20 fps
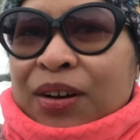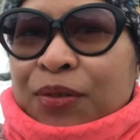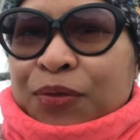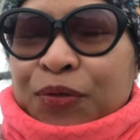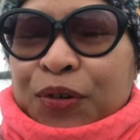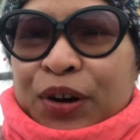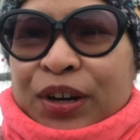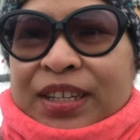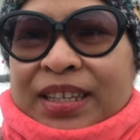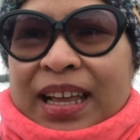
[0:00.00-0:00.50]

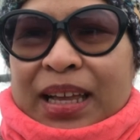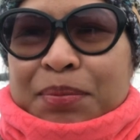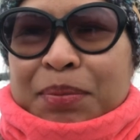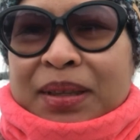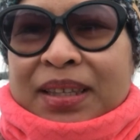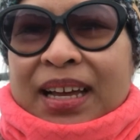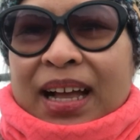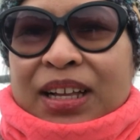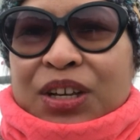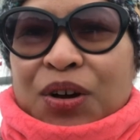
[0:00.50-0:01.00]
first, let me
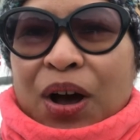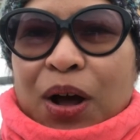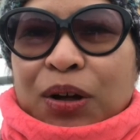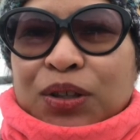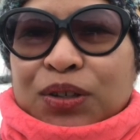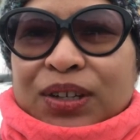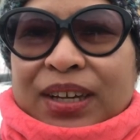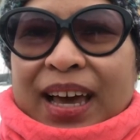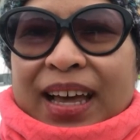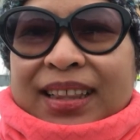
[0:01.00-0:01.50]
tell you how
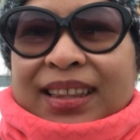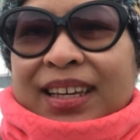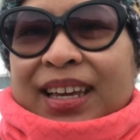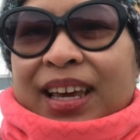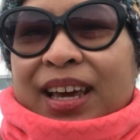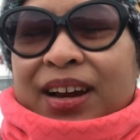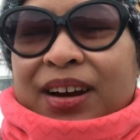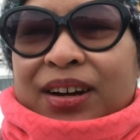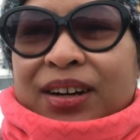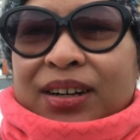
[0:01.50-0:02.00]
to get
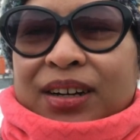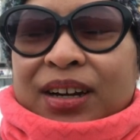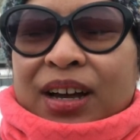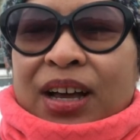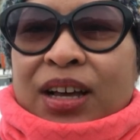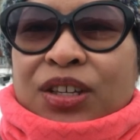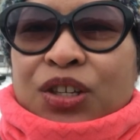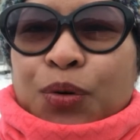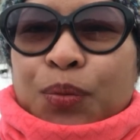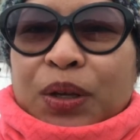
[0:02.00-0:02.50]
here.
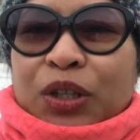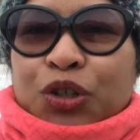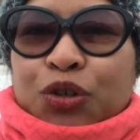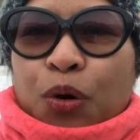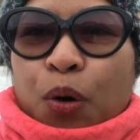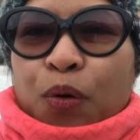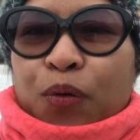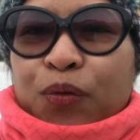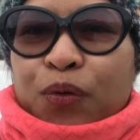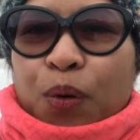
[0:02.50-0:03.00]
So we
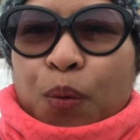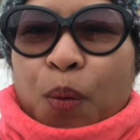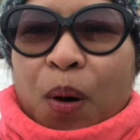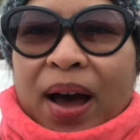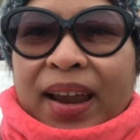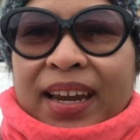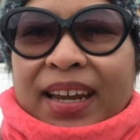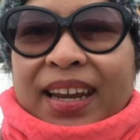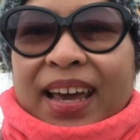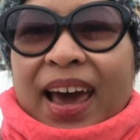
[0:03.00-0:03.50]
drove
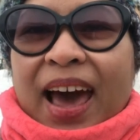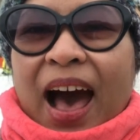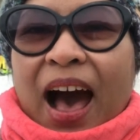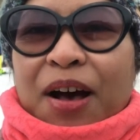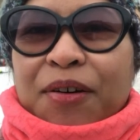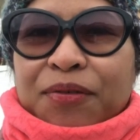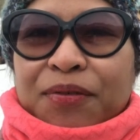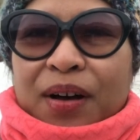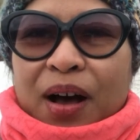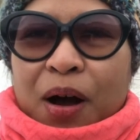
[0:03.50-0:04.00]
one and a half
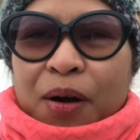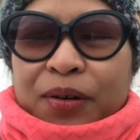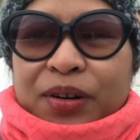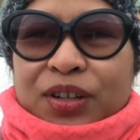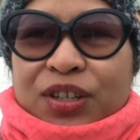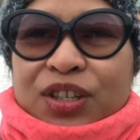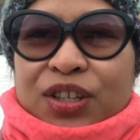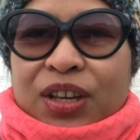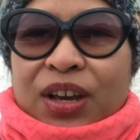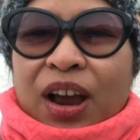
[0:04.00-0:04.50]

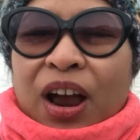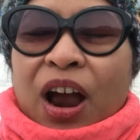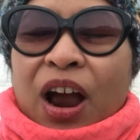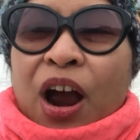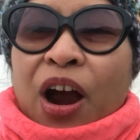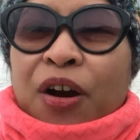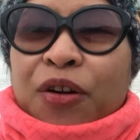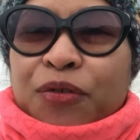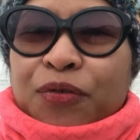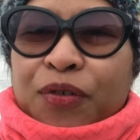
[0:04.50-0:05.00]
hours
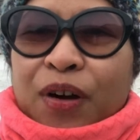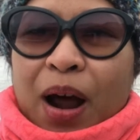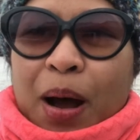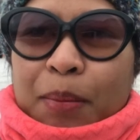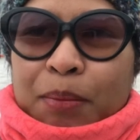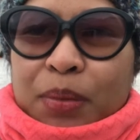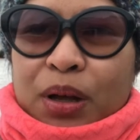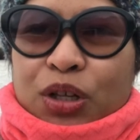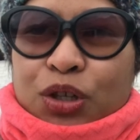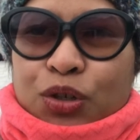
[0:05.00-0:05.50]
from
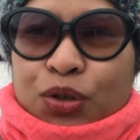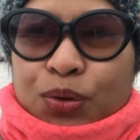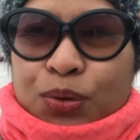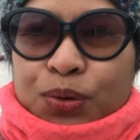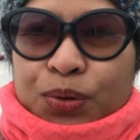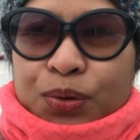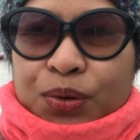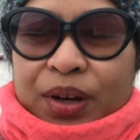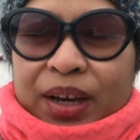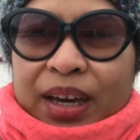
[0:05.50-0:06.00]

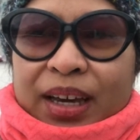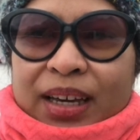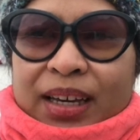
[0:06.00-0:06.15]
Zurich.